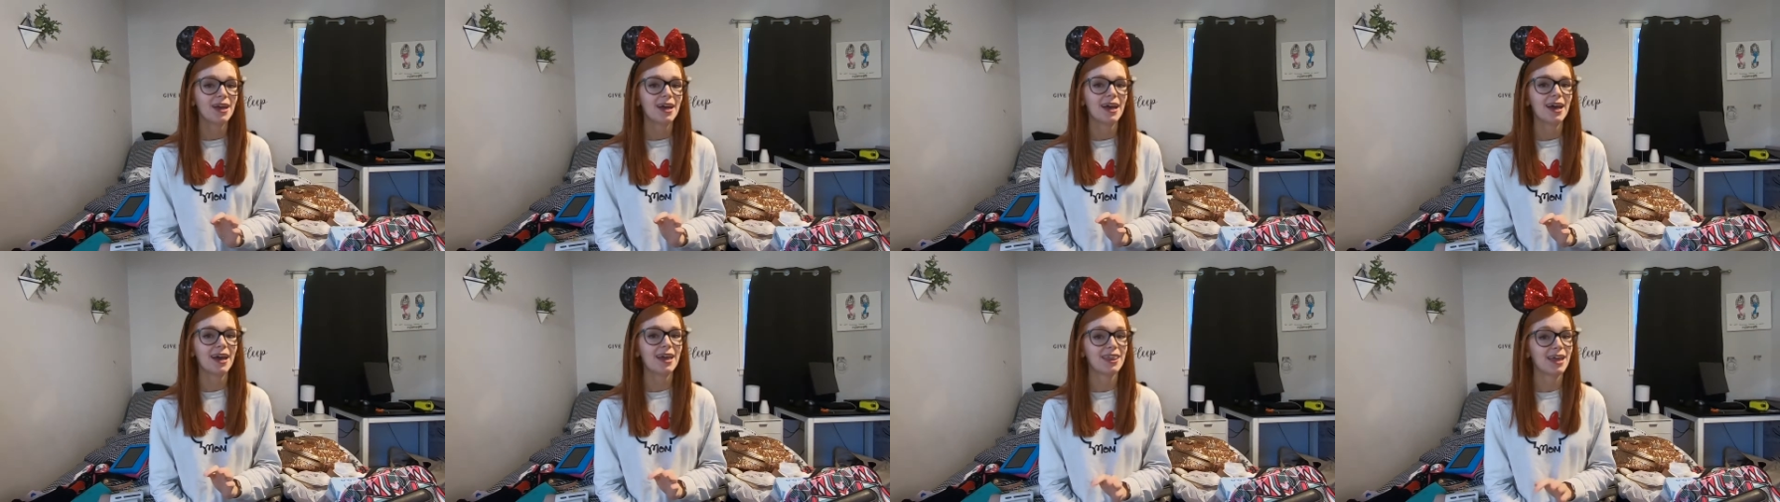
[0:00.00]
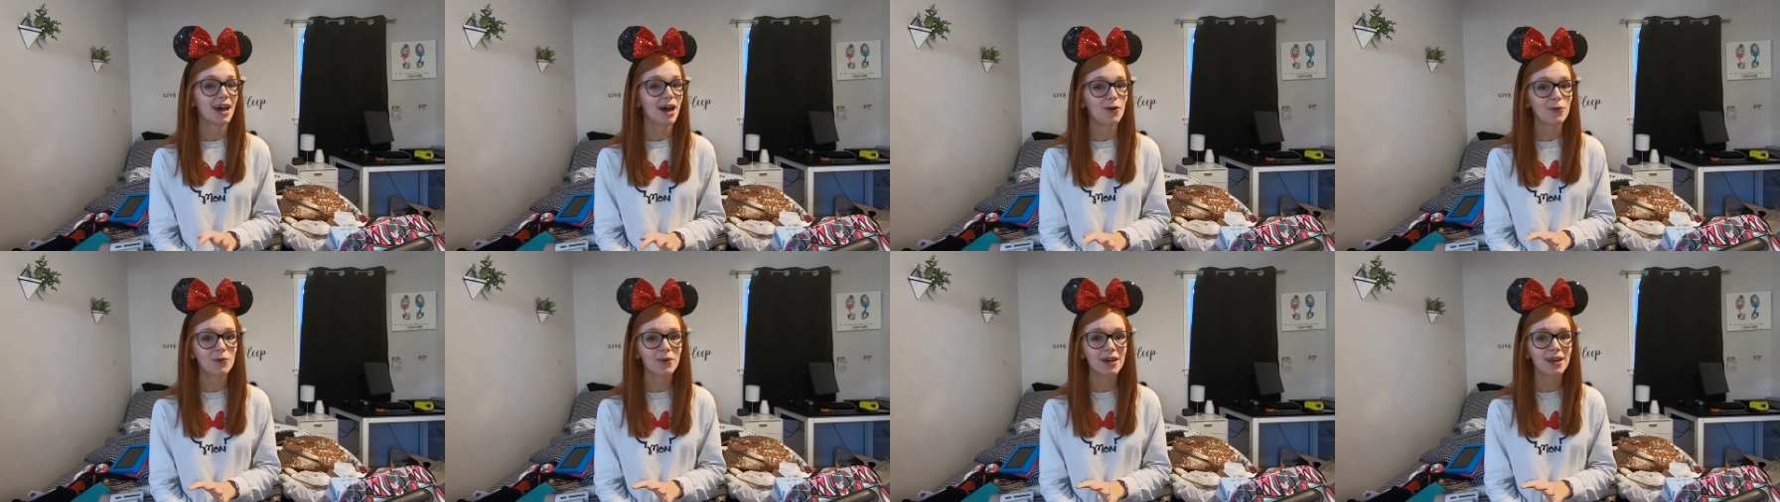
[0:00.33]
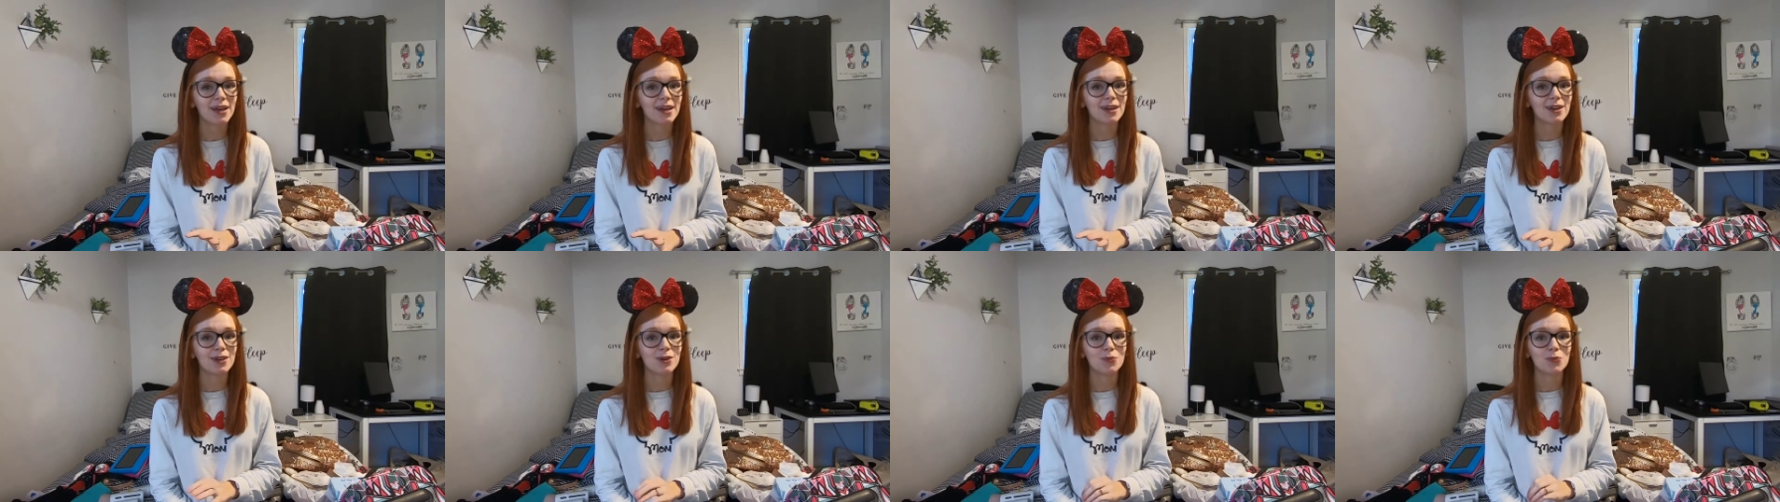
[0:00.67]
and that
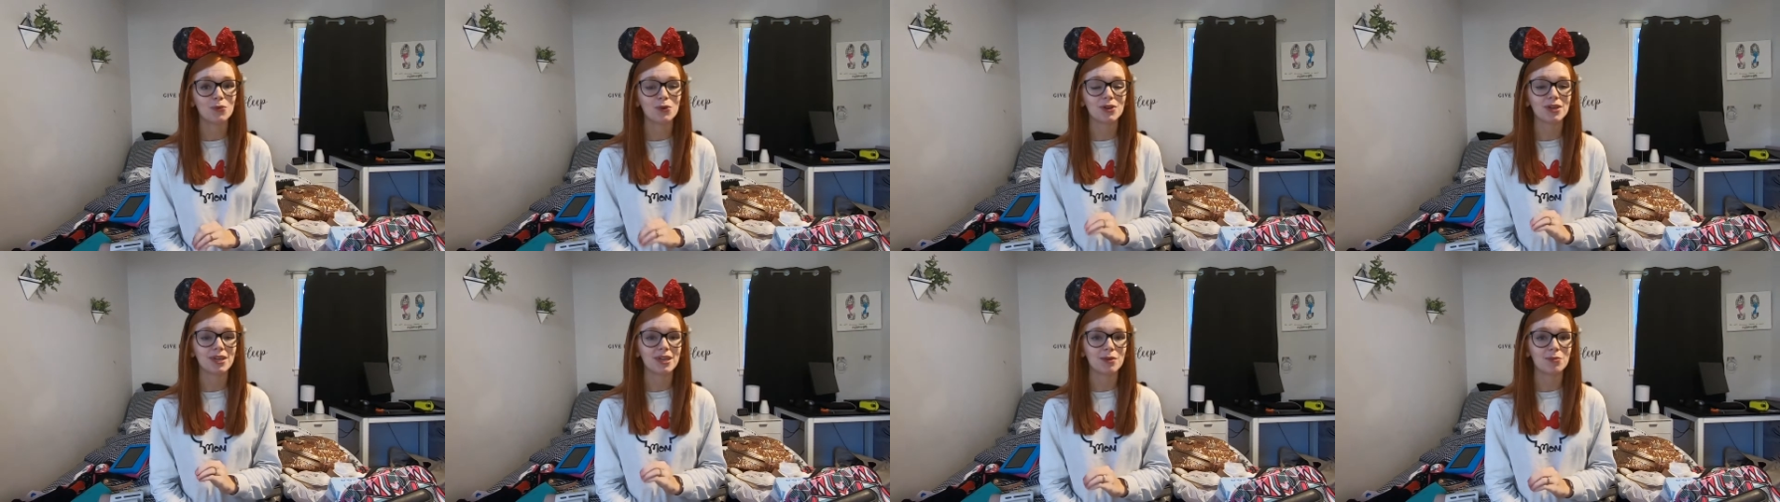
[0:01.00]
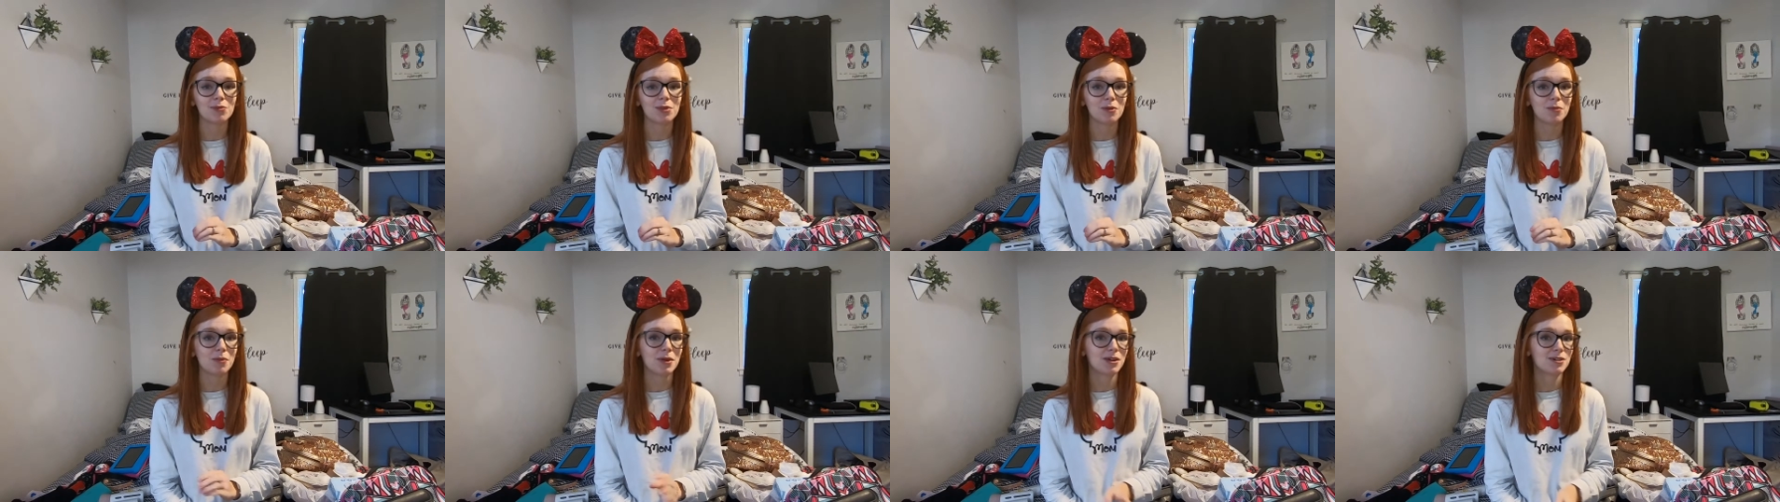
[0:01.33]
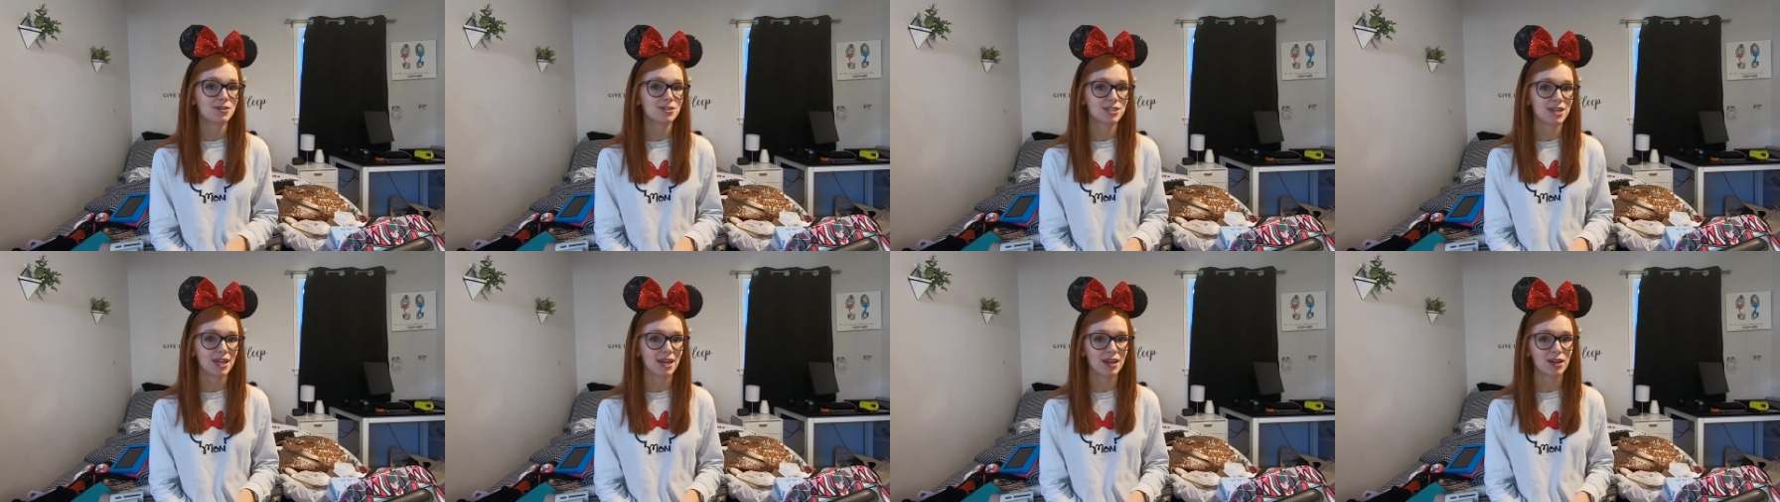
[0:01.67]
way it will keep them
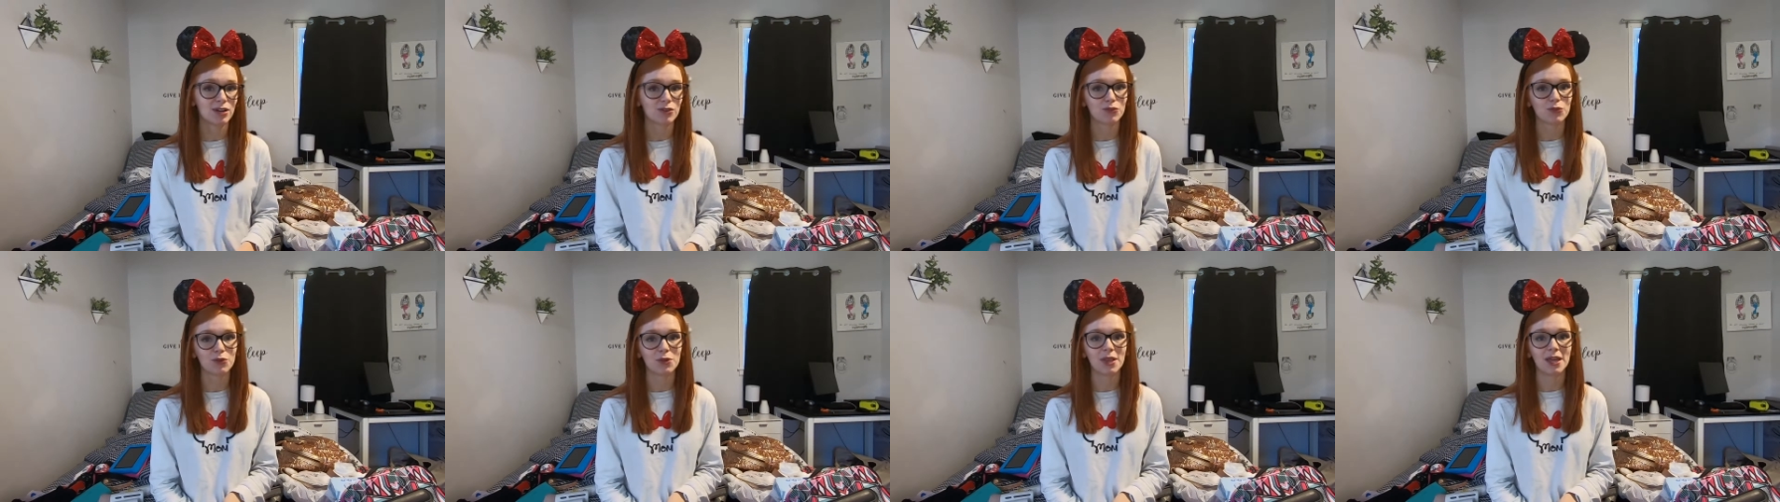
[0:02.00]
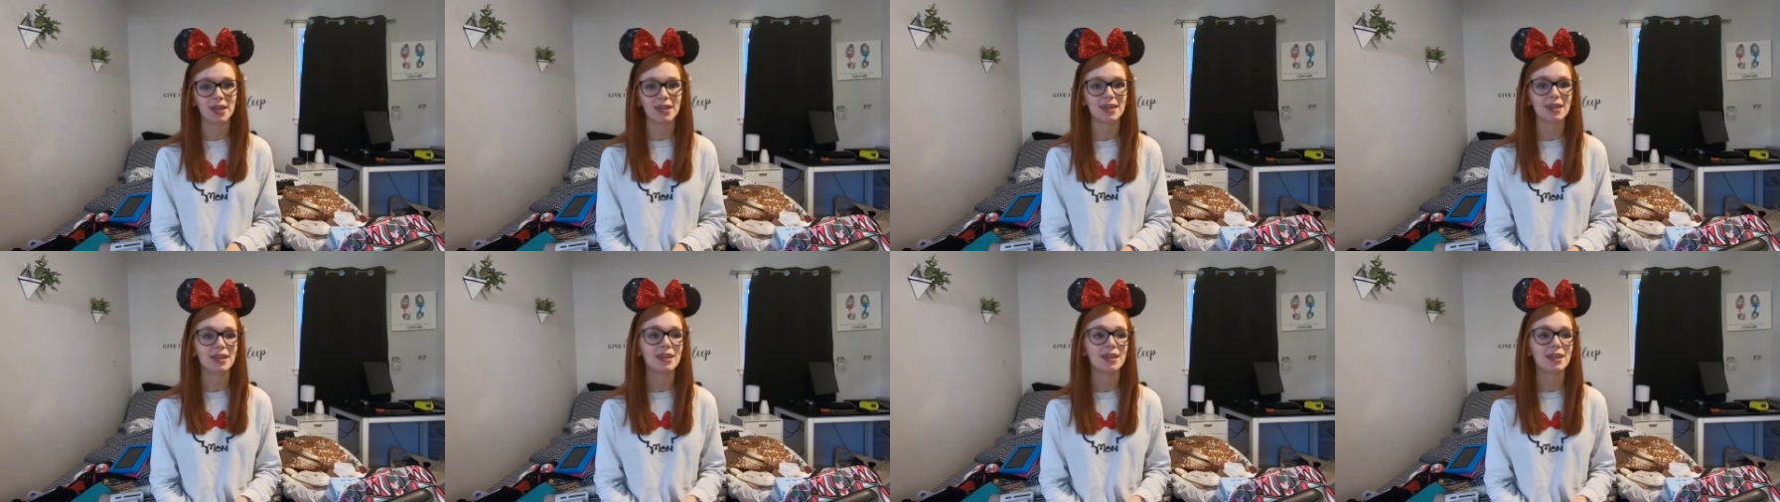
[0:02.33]
entertained for like